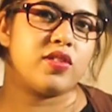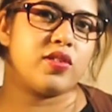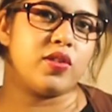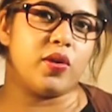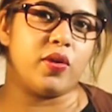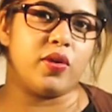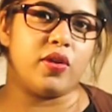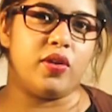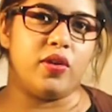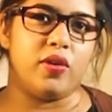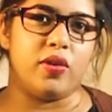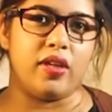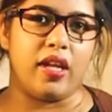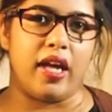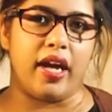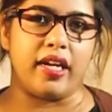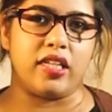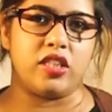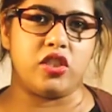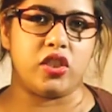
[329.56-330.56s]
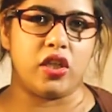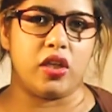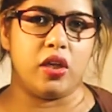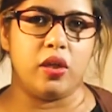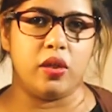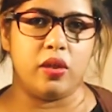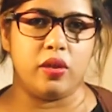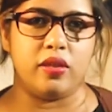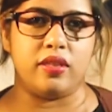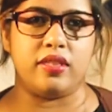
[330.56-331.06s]
So, you know, like
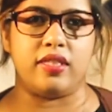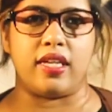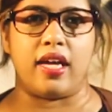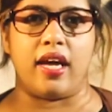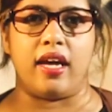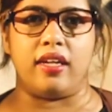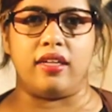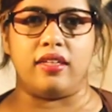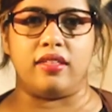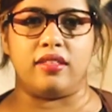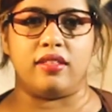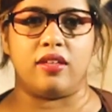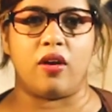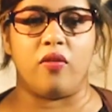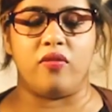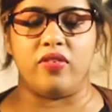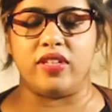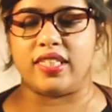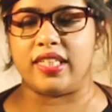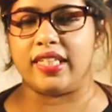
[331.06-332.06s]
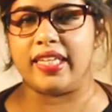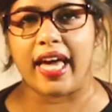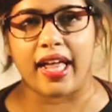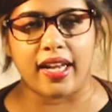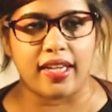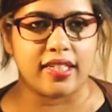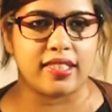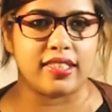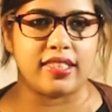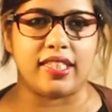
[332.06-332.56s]
geodes and obviously
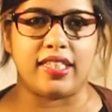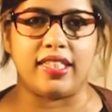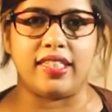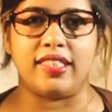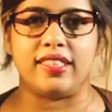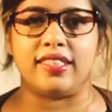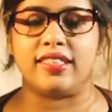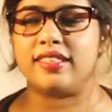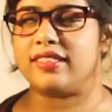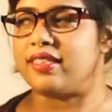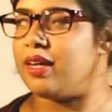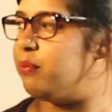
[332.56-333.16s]
galaxies.